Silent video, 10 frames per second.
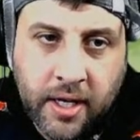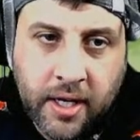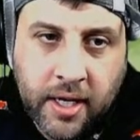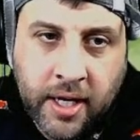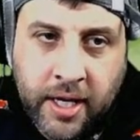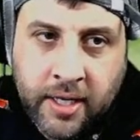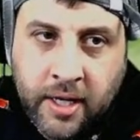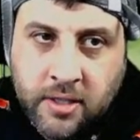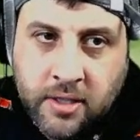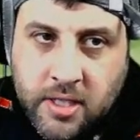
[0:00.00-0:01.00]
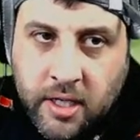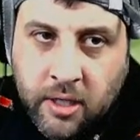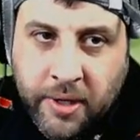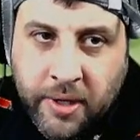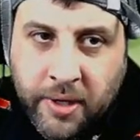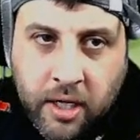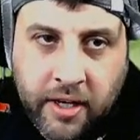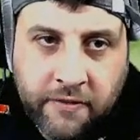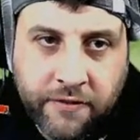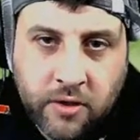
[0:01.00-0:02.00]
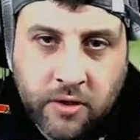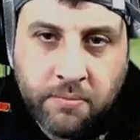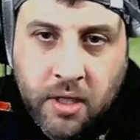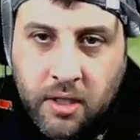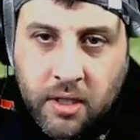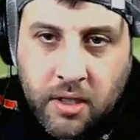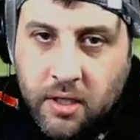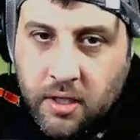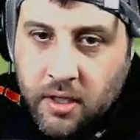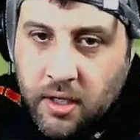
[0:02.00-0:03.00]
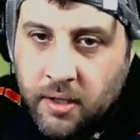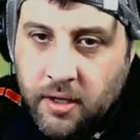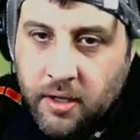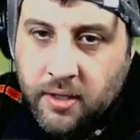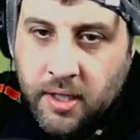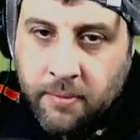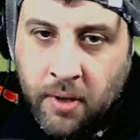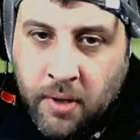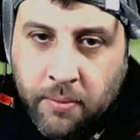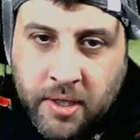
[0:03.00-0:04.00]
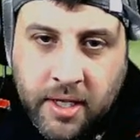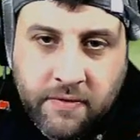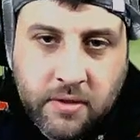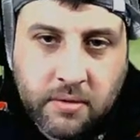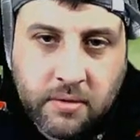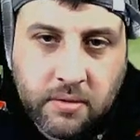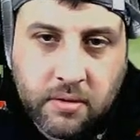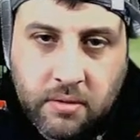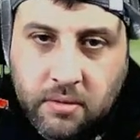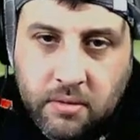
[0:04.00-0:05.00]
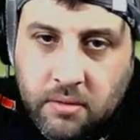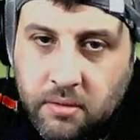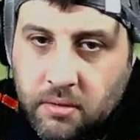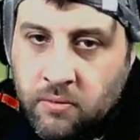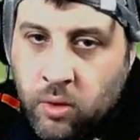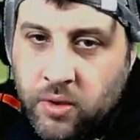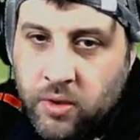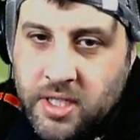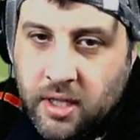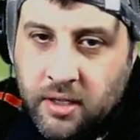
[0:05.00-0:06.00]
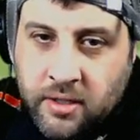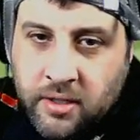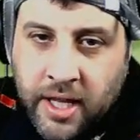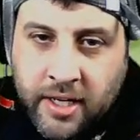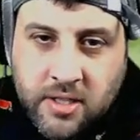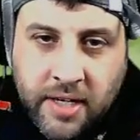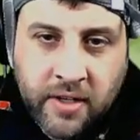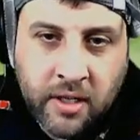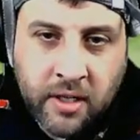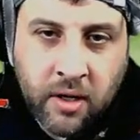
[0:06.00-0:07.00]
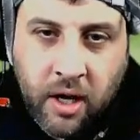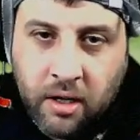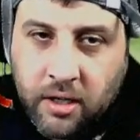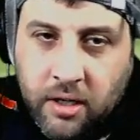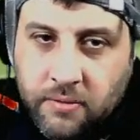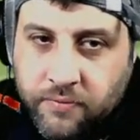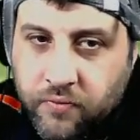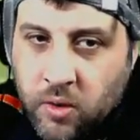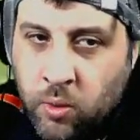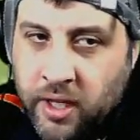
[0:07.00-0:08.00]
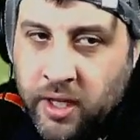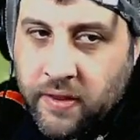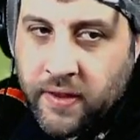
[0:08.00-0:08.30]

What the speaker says: And just a little bit of hugging from, that might have been Dave Rory Sutherland there, just having a little hug with